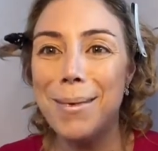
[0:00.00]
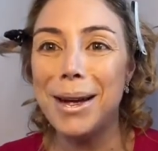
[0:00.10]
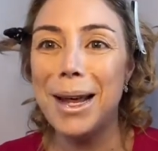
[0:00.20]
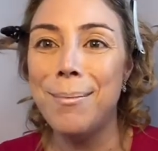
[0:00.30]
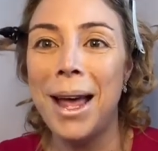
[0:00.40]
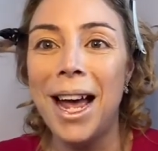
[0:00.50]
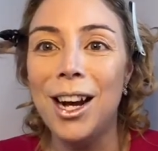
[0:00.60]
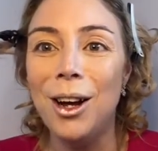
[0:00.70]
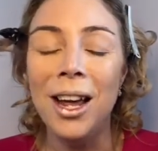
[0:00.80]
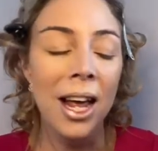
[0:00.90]
Just to
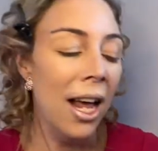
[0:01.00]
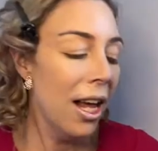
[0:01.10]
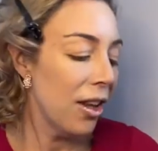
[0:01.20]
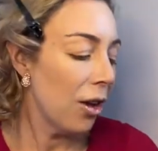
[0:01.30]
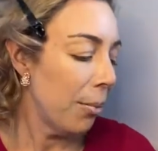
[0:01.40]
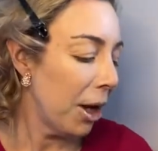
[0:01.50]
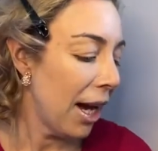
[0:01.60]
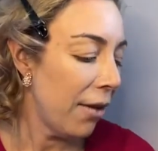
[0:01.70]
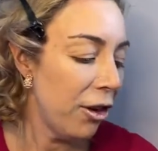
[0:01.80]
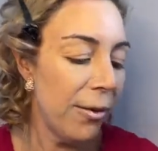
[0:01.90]
make sure I get rid of
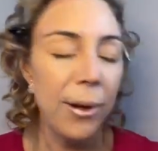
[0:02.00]
any dark